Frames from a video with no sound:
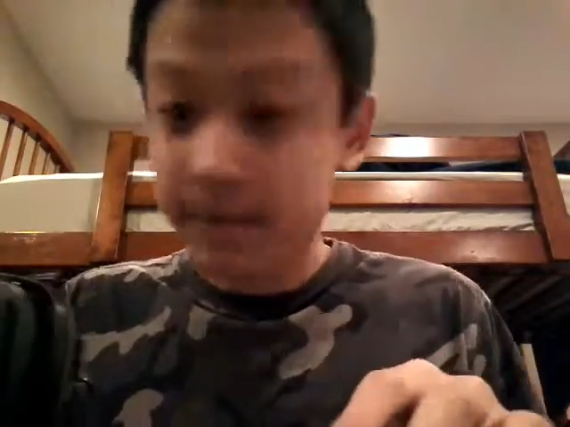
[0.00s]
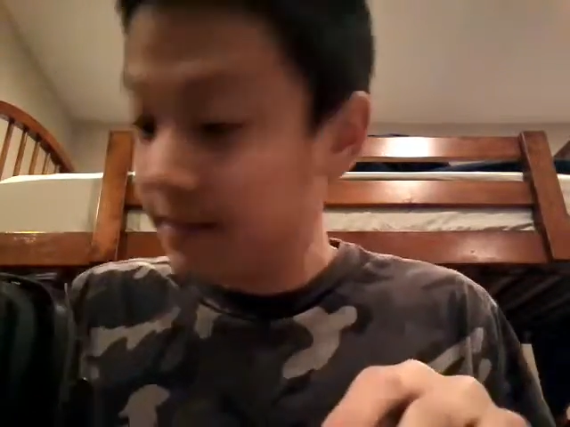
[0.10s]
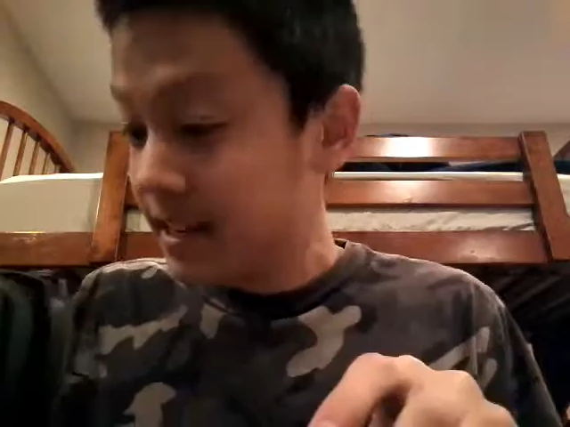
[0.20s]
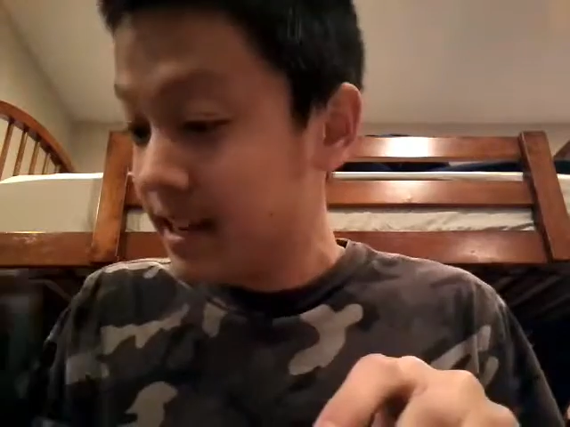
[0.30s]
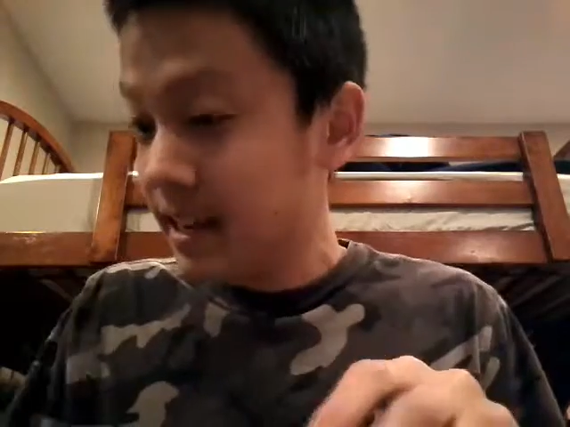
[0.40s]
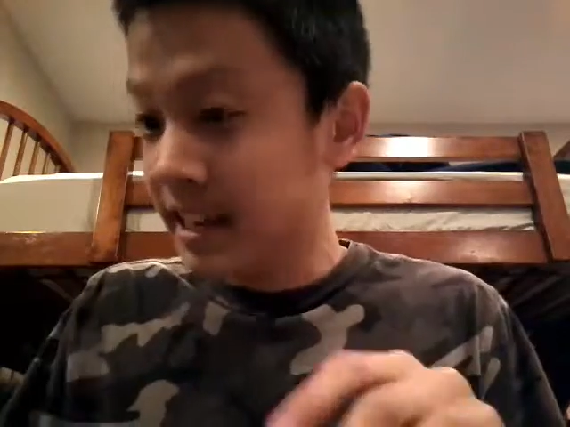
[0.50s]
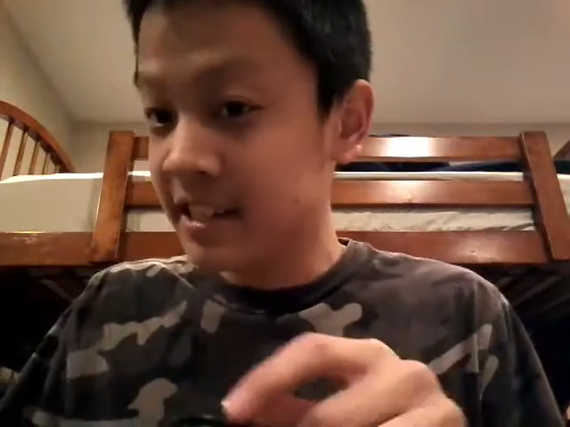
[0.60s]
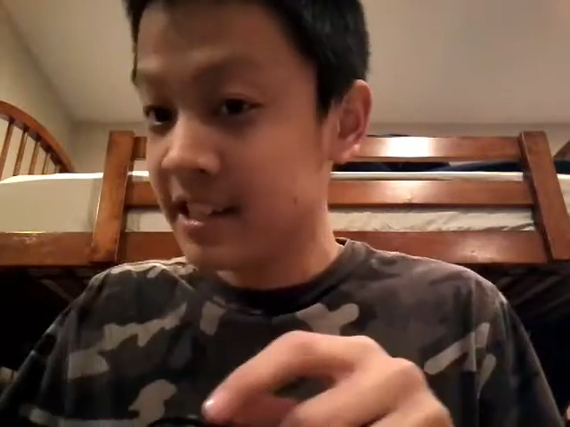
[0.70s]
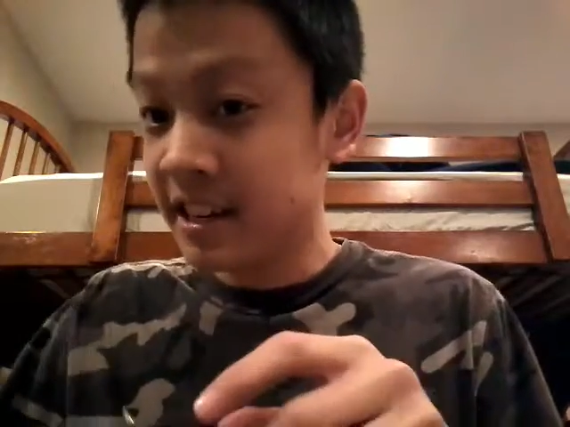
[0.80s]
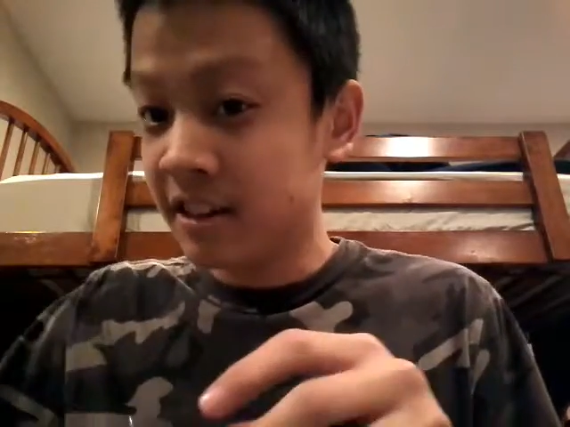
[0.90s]
And so,
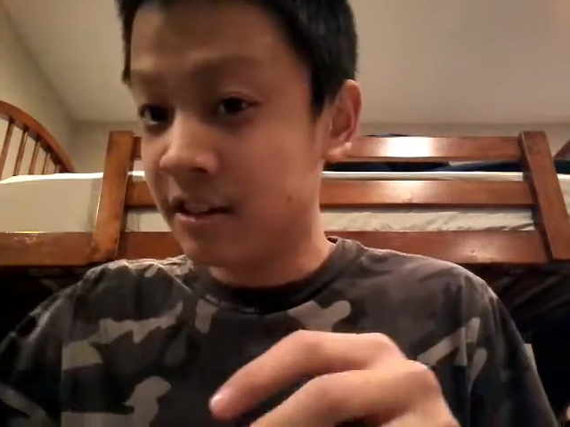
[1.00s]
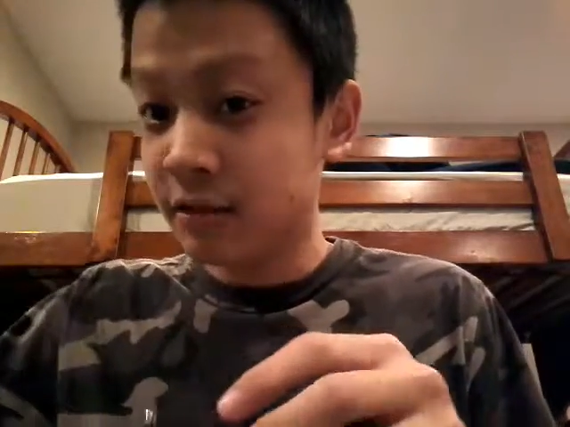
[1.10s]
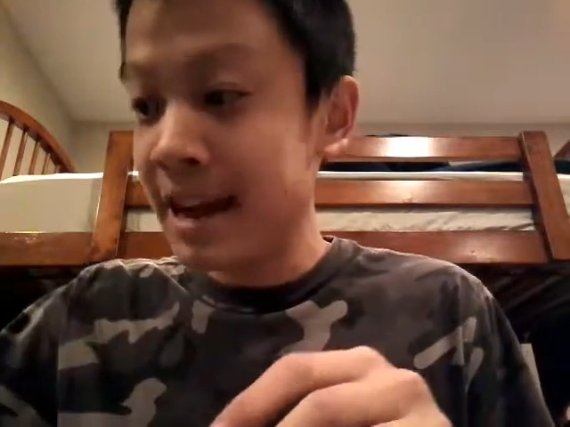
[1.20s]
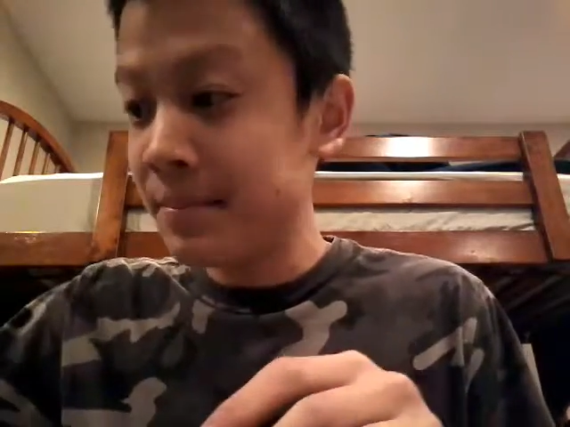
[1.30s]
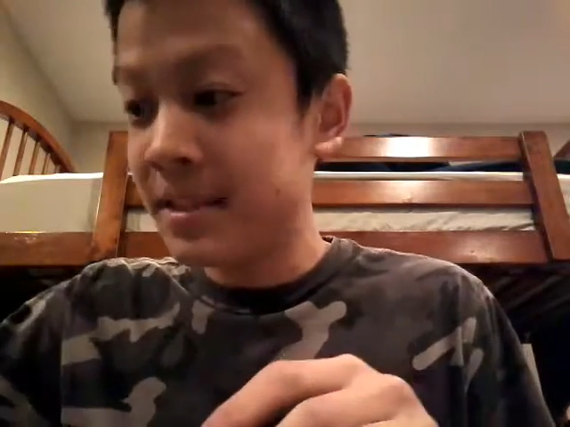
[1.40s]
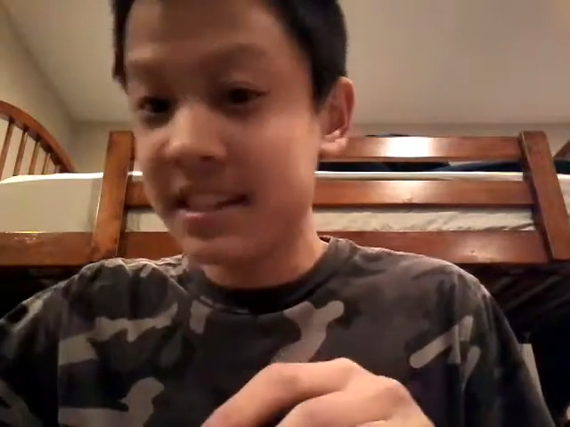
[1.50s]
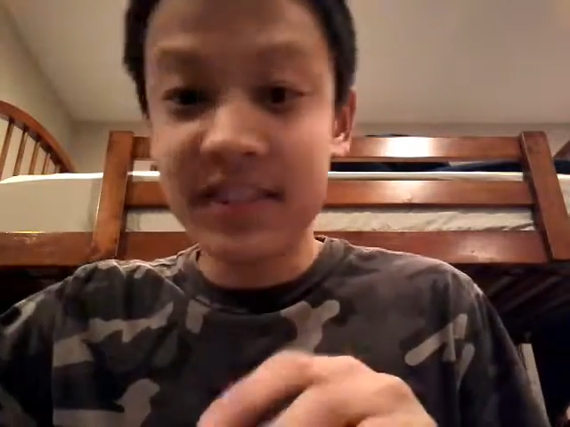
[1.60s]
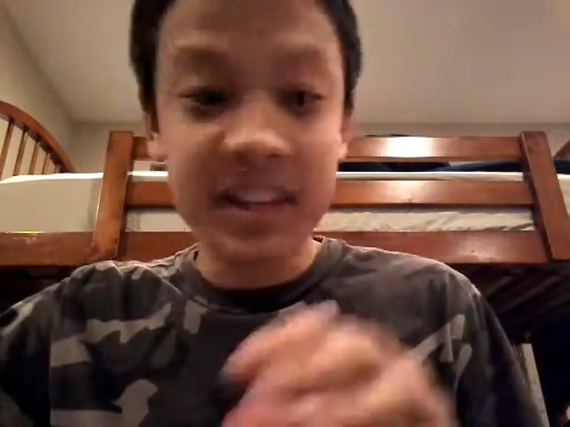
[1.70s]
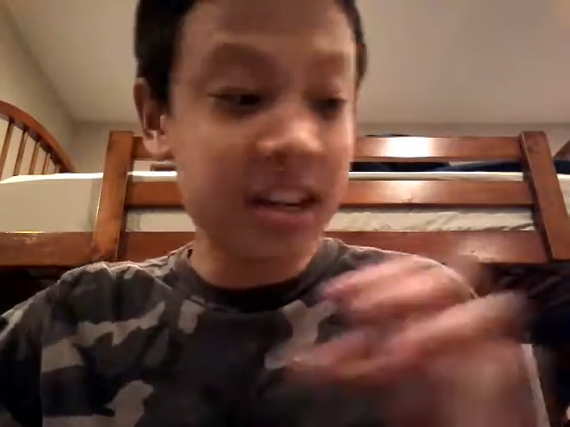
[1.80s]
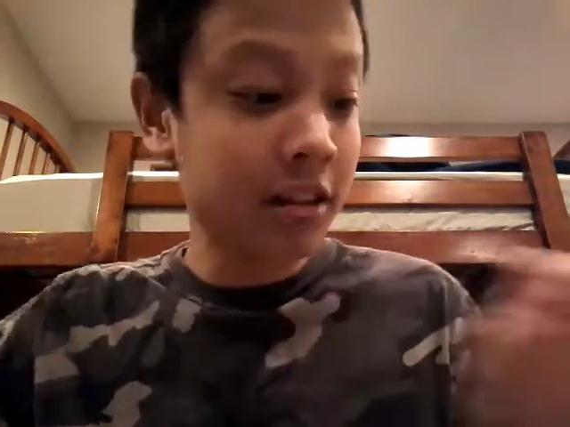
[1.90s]
to wrap this video
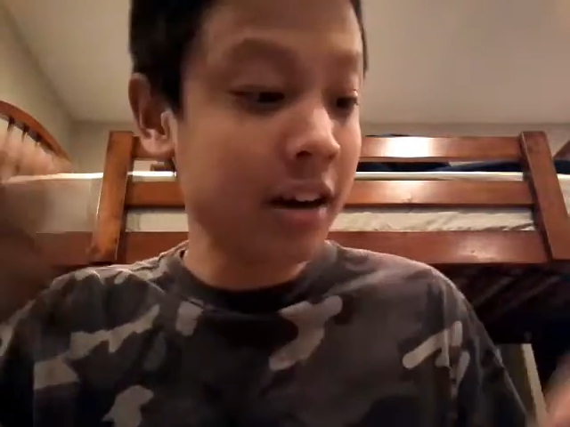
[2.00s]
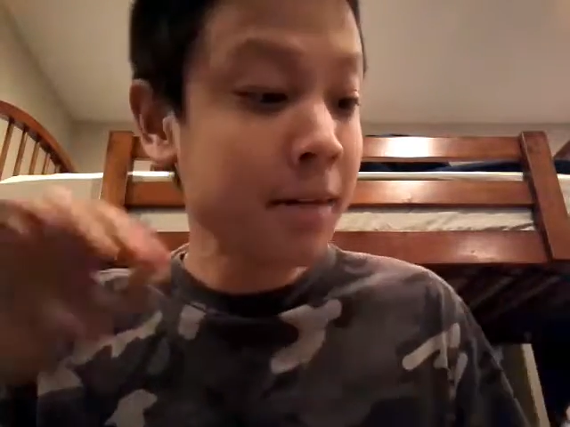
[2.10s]
up,